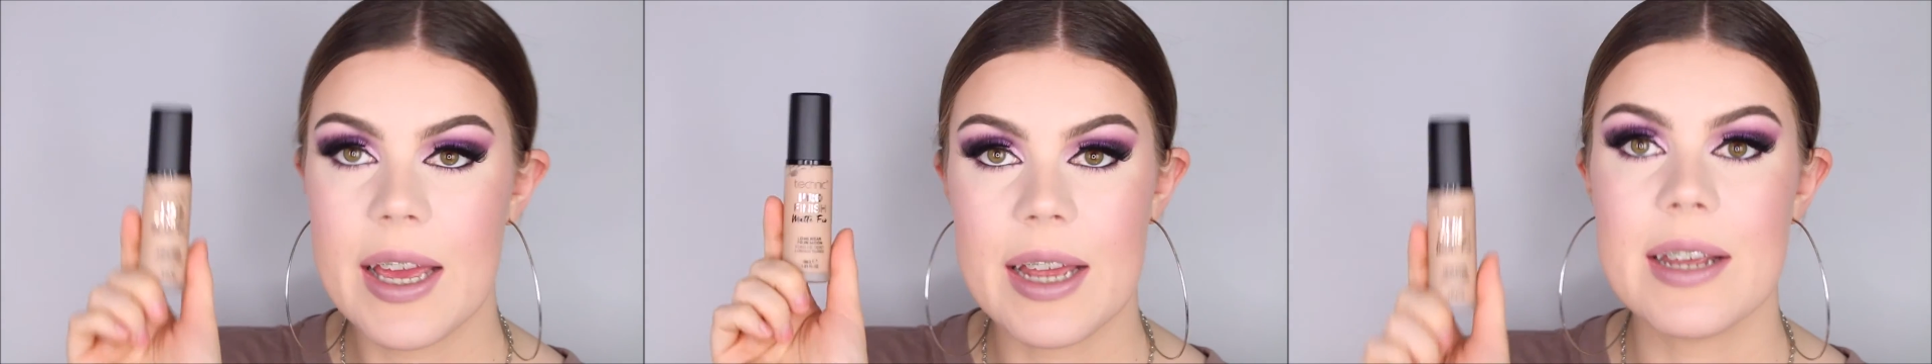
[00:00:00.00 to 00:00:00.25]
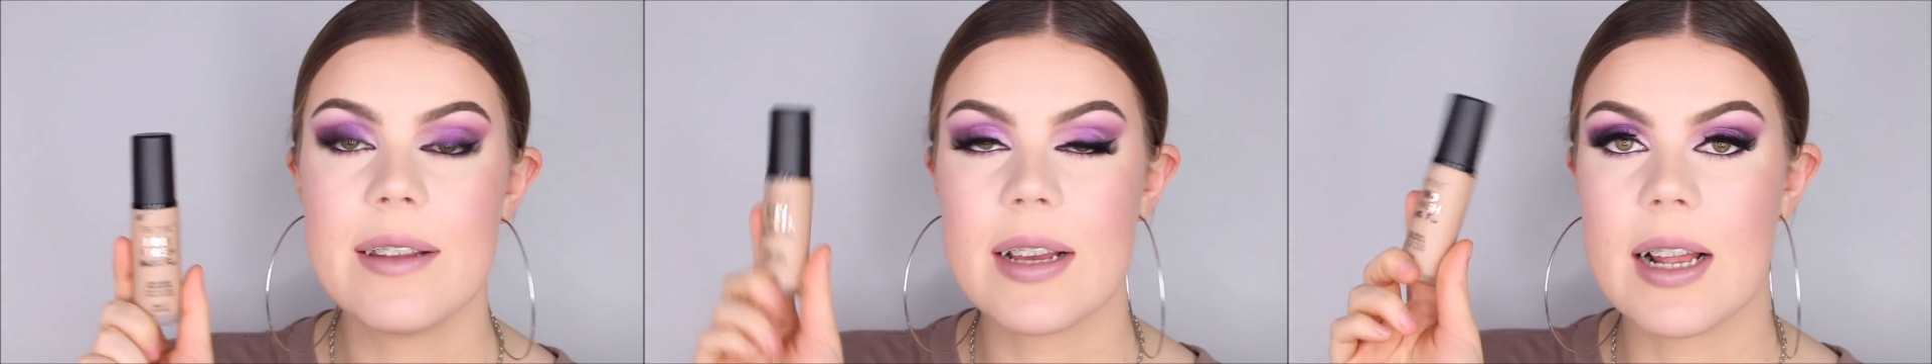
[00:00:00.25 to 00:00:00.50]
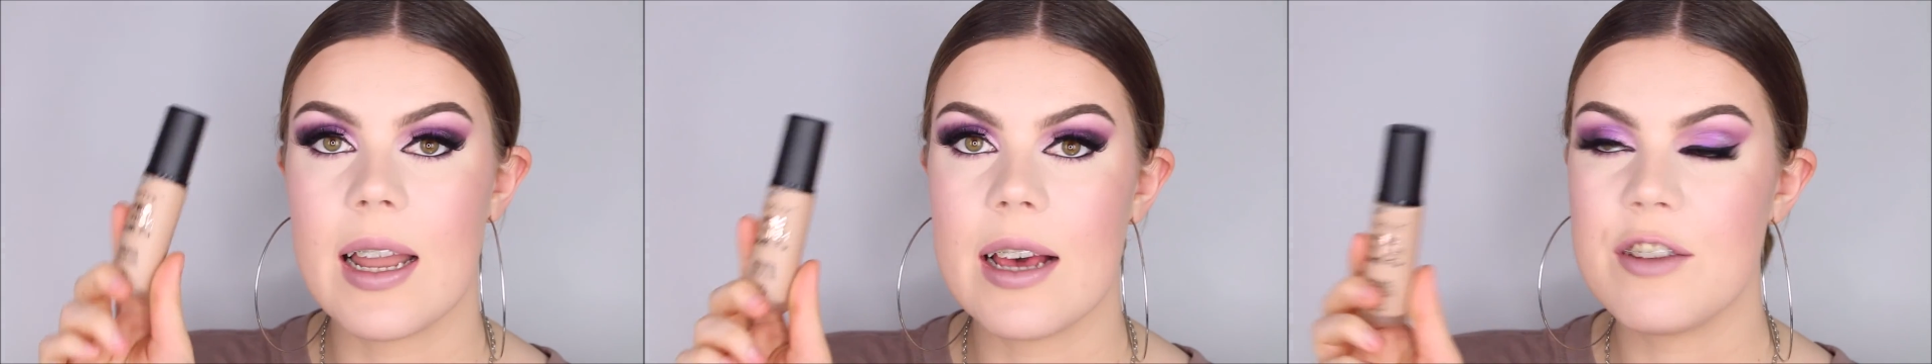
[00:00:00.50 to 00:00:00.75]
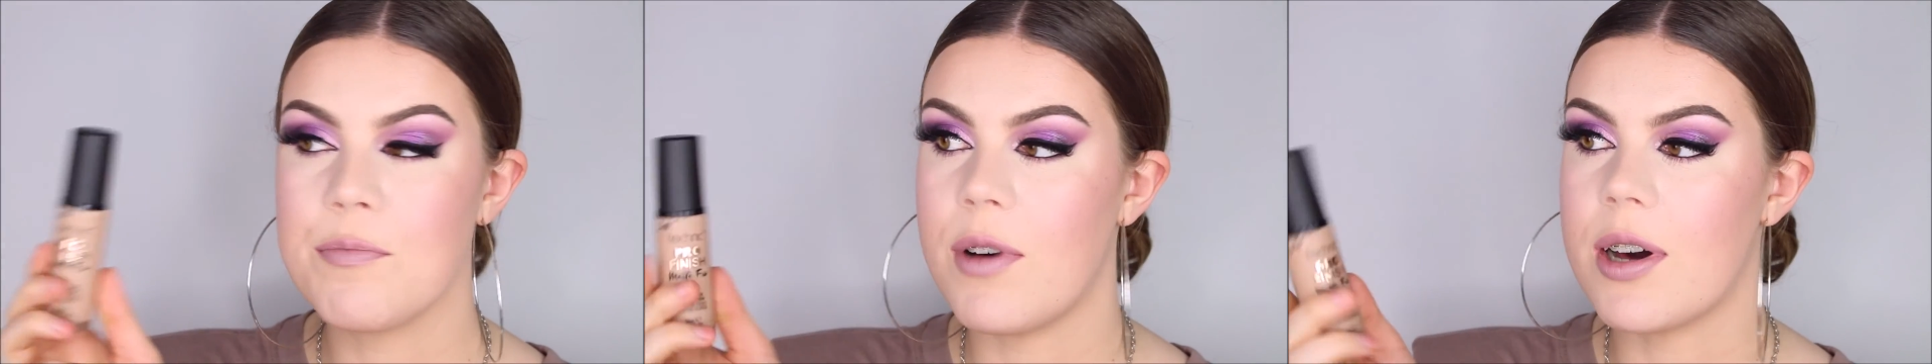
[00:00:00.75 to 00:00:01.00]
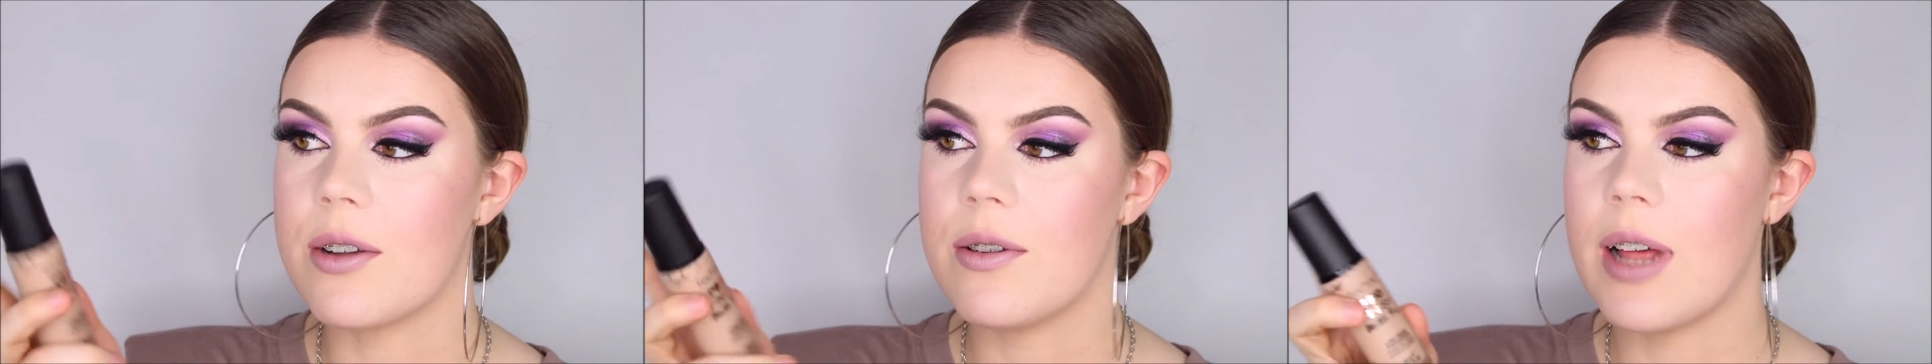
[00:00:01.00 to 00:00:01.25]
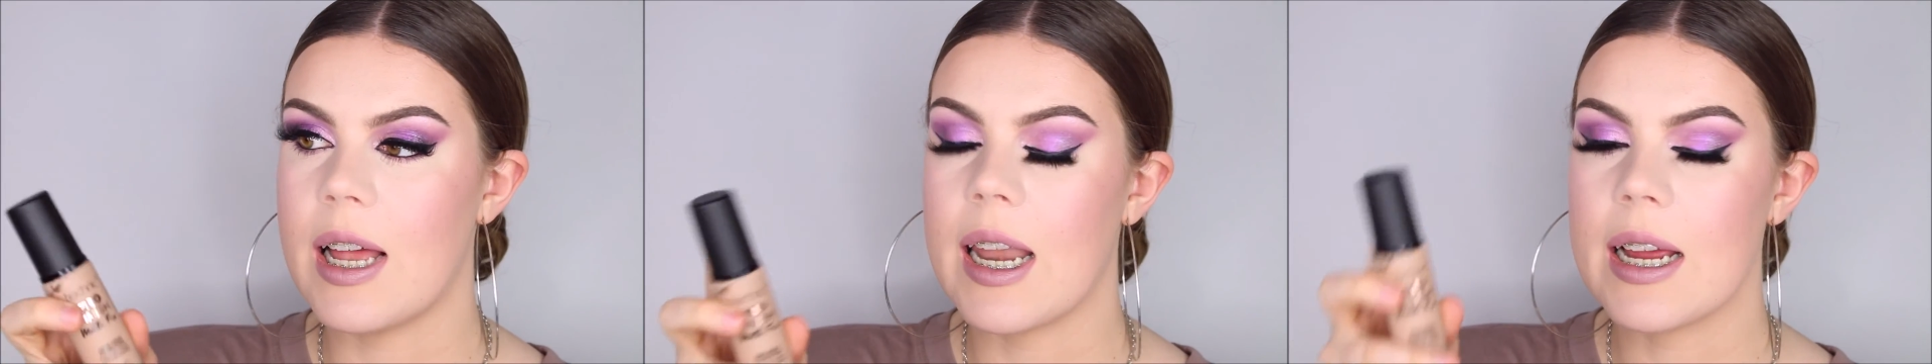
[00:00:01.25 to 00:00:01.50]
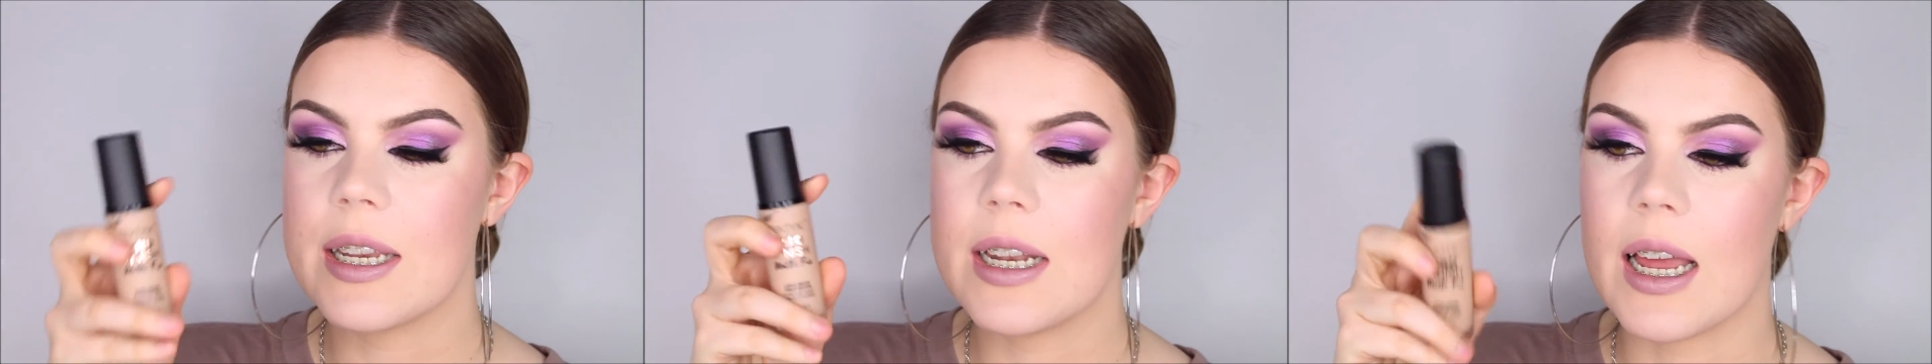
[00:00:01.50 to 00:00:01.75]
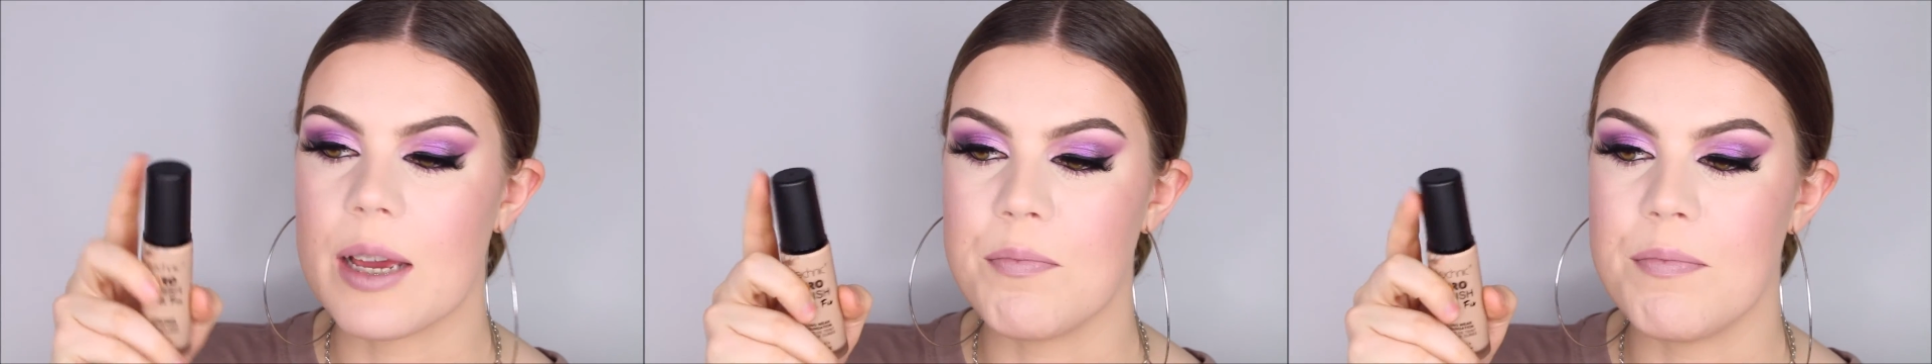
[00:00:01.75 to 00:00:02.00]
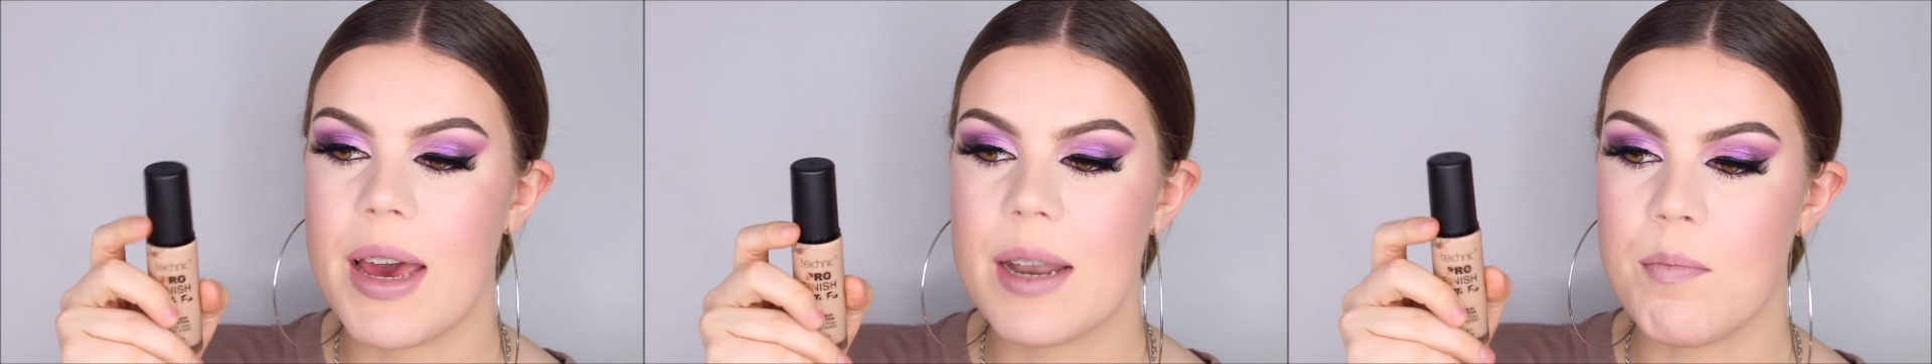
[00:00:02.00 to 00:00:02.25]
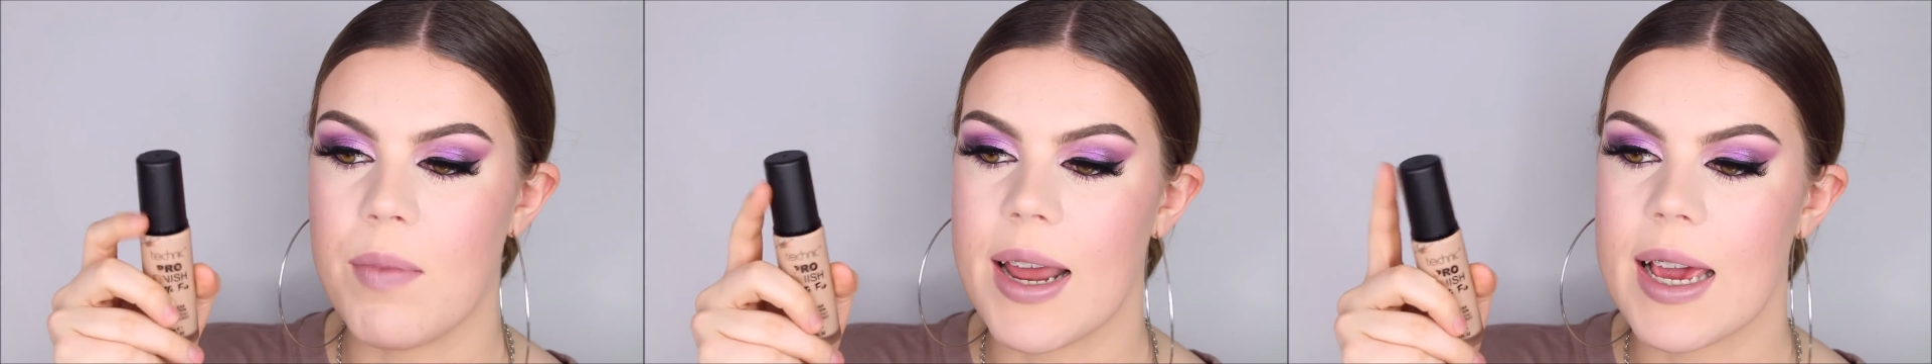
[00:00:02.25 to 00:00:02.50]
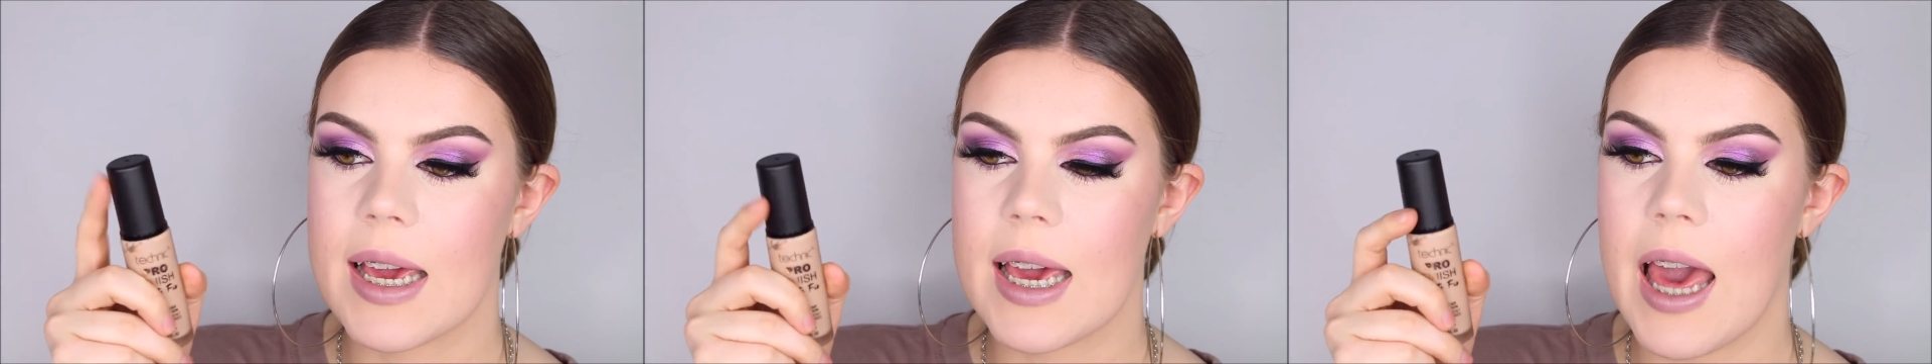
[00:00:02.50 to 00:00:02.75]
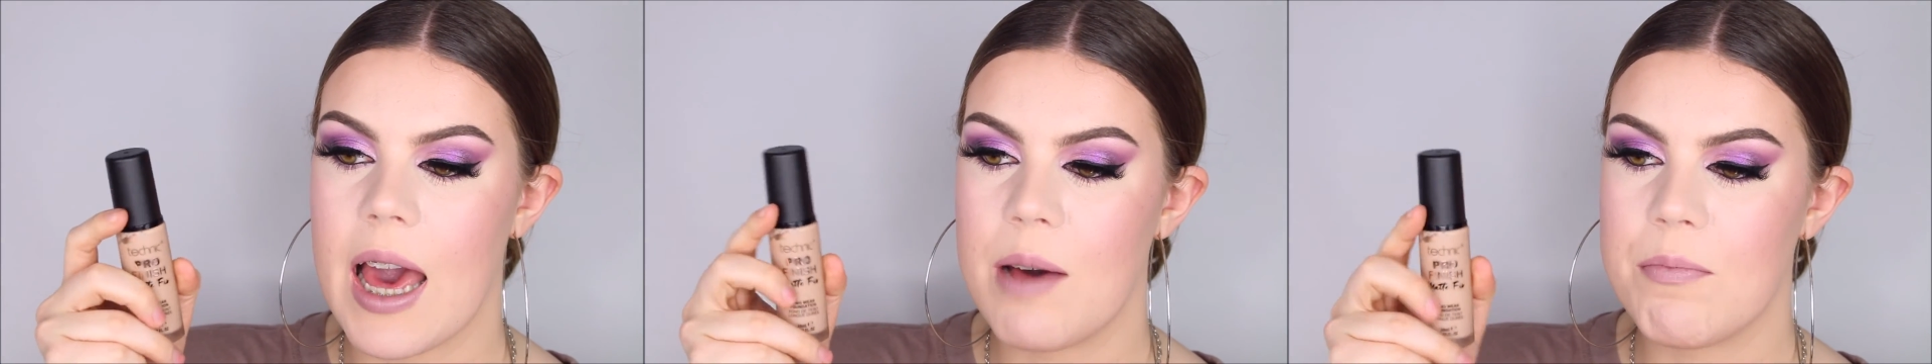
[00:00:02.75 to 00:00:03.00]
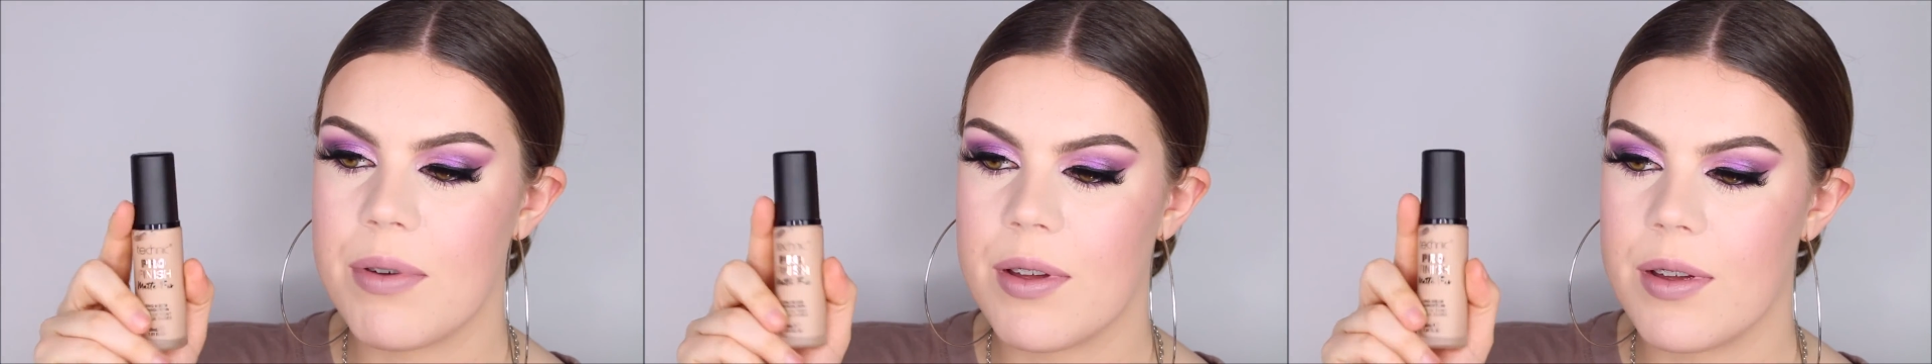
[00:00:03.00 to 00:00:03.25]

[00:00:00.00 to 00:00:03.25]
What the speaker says: It is a glass bottle. I like the like matte black cap.